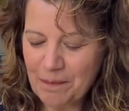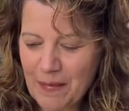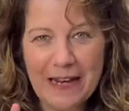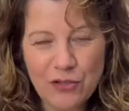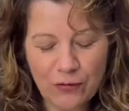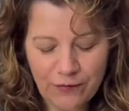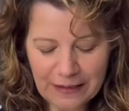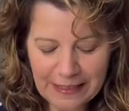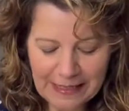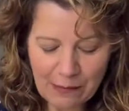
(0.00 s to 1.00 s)
I do feel
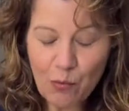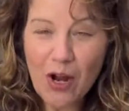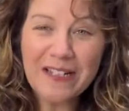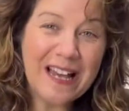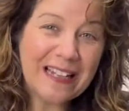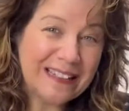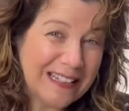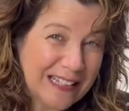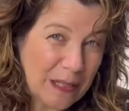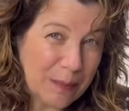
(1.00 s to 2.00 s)
like I want a
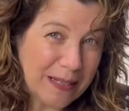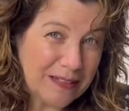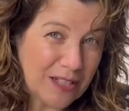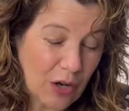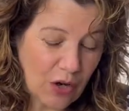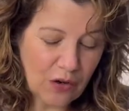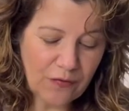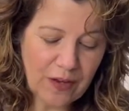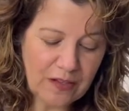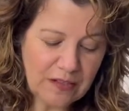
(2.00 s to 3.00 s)
little bit of
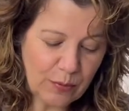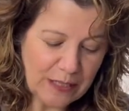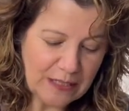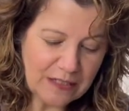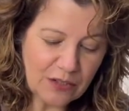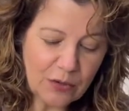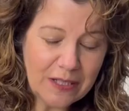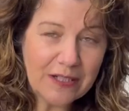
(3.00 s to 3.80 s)
a sweetness to it,